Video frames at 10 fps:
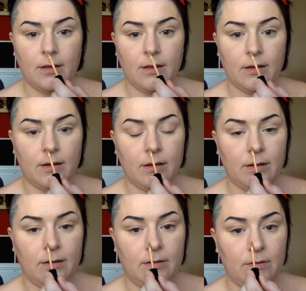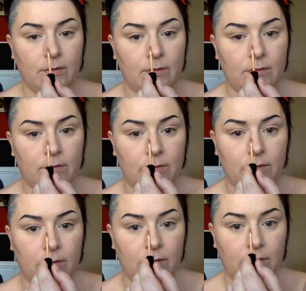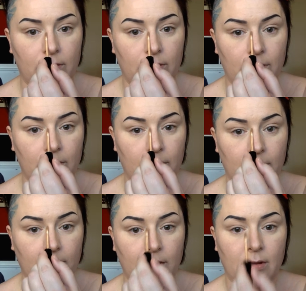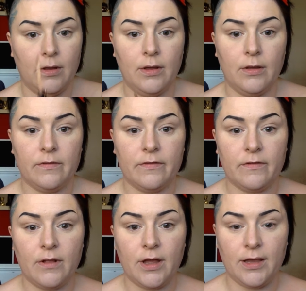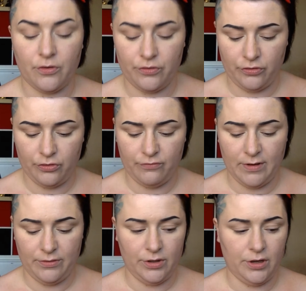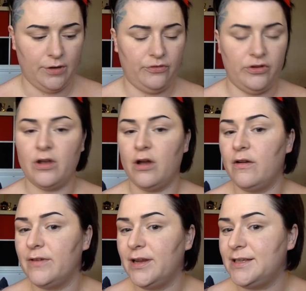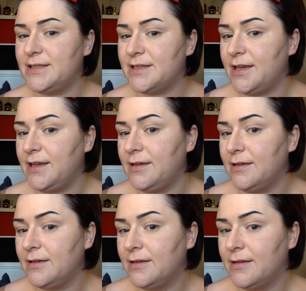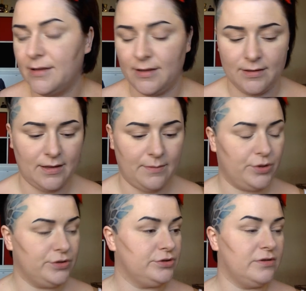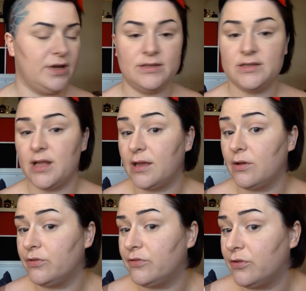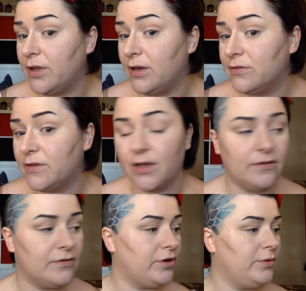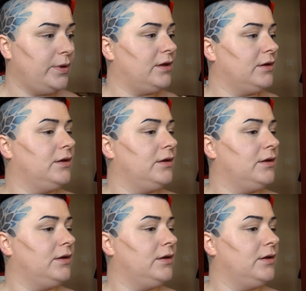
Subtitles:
And I just do slight contour around the nose. You can't really see that much, right? Slight contour, that looks like it's gone a bit